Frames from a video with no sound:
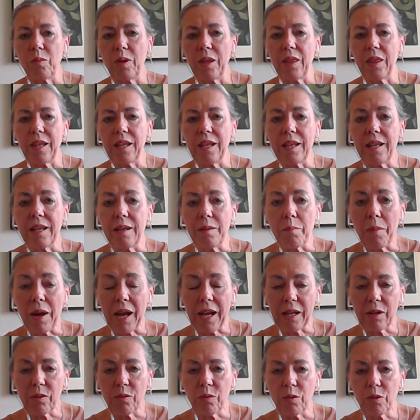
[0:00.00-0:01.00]
within
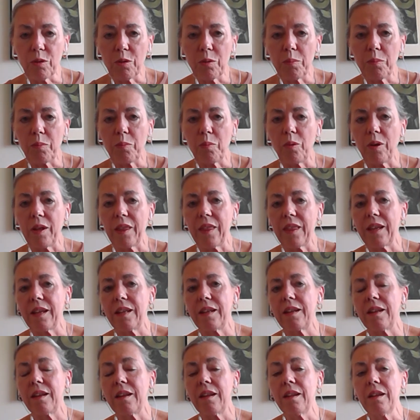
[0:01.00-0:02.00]
my group,
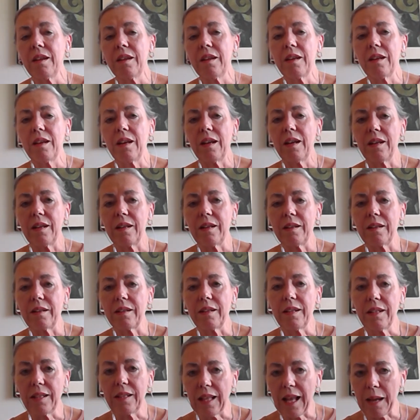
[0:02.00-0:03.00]
within uh,
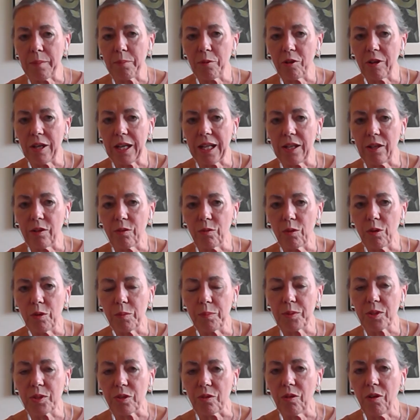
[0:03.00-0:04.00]
collaborating
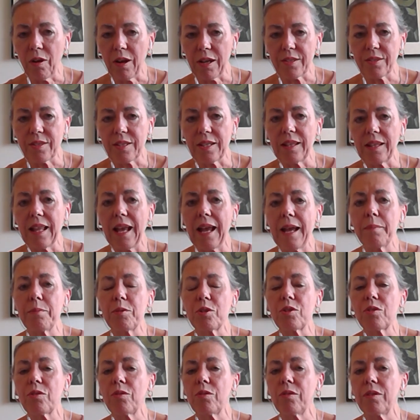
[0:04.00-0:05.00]
groups across the
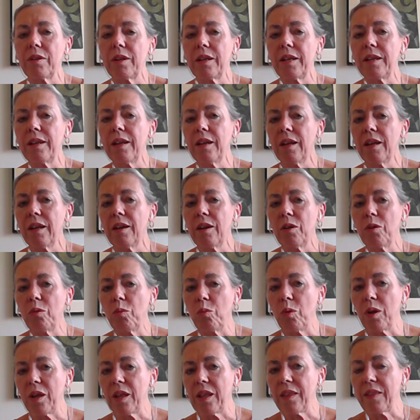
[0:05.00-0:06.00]
laboratory,
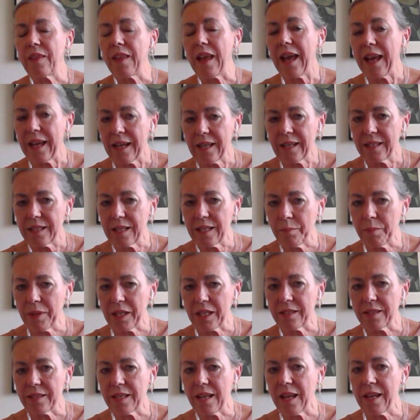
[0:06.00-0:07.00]
with
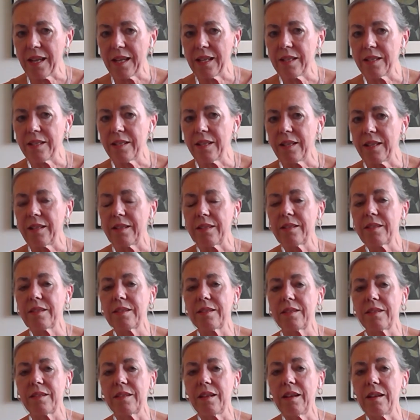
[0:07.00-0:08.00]
academic
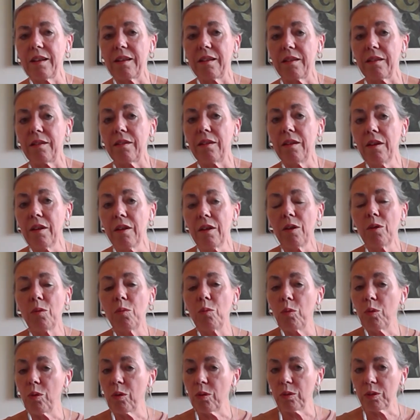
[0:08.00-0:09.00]
scientists uh,
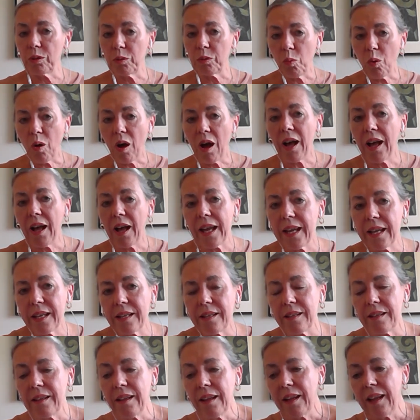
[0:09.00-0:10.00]

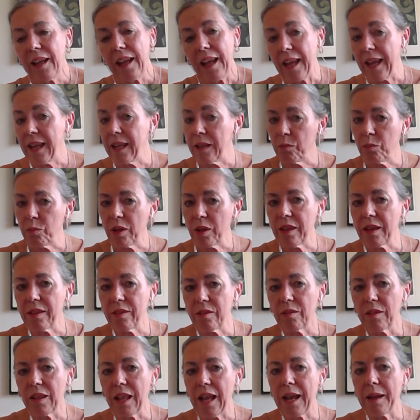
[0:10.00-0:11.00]
worldwide, and with
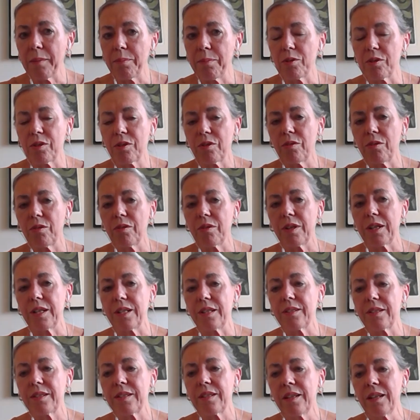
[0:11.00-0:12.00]
other
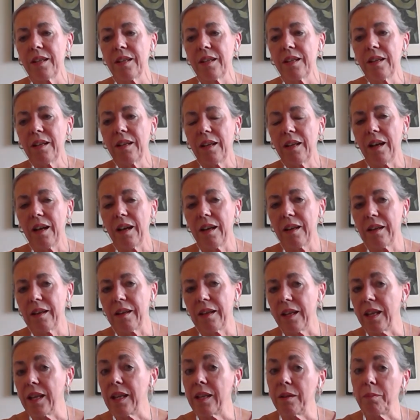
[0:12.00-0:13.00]
laboratories
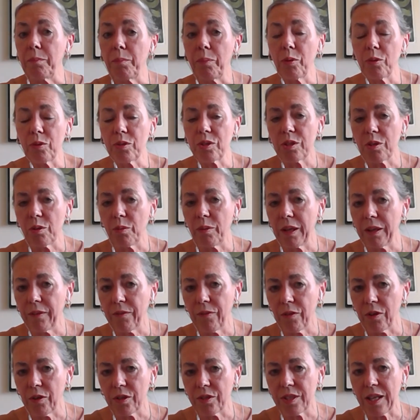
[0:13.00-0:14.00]
uh, in pursuing,
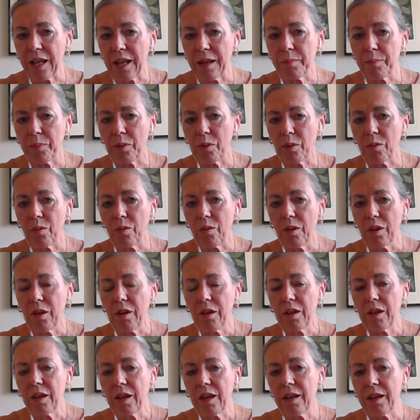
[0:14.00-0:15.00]
for example,
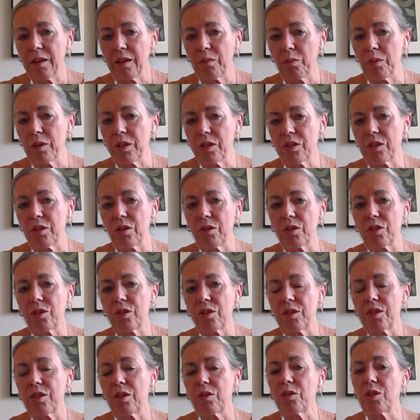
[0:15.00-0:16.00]
uh, research
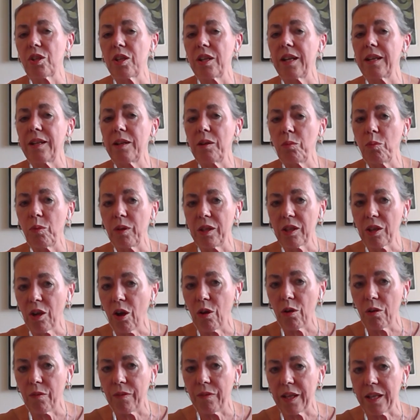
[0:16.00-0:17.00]
associated with
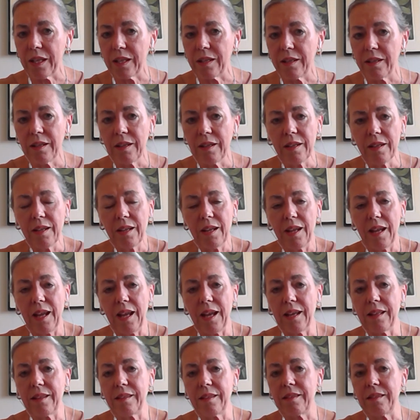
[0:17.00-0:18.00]
COVID,
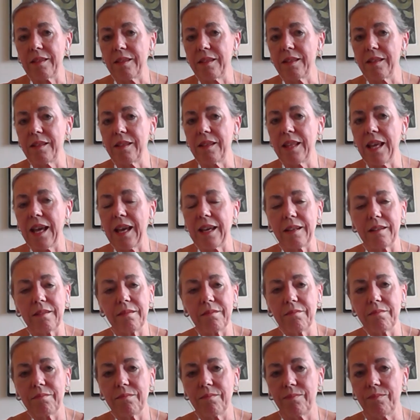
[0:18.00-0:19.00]
and that